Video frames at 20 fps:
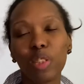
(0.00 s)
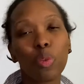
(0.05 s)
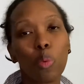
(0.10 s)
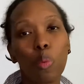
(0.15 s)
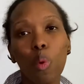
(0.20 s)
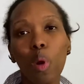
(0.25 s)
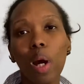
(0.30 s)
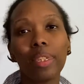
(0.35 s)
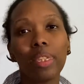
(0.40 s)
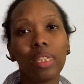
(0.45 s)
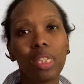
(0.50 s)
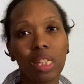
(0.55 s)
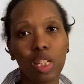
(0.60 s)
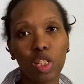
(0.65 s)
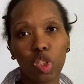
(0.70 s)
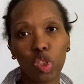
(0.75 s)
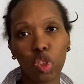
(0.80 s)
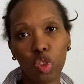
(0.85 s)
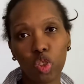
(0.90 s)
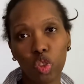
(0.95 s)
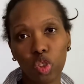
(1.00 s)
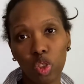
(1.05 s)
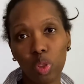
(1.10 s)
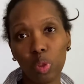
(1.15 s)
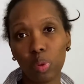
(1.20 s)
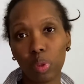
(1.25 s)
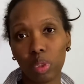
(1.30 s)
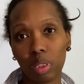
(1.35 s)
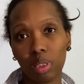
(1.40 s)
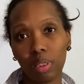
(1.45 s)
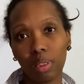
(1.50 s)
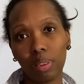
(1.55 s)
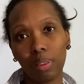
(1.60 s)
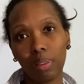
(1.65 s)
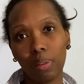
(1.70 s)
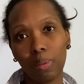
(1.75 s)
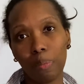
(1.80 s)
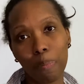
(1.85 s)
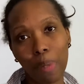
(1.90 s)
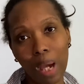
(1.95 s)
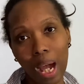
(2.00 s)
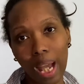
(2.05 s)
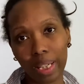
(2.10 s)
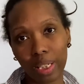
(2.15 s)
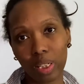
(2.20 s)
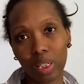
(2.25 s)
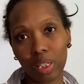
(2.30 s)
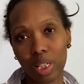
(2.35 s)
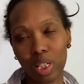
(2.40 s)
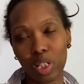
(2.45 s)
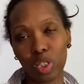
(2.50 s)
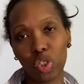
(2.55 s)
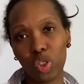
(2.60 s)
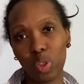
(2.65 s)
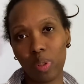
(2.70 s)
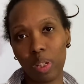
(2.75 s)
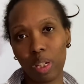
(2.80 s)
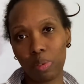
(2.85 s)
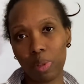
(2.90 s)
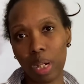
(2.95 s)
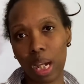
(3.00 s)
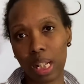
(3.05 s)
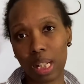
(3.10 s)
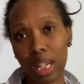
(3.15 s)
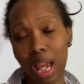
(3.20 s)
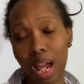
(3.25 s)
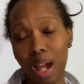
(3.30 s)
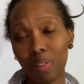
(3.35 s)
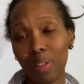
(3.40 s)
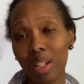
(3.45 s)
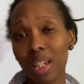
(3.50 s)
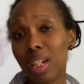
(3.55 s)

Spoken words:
what the astute buyer is doing right now.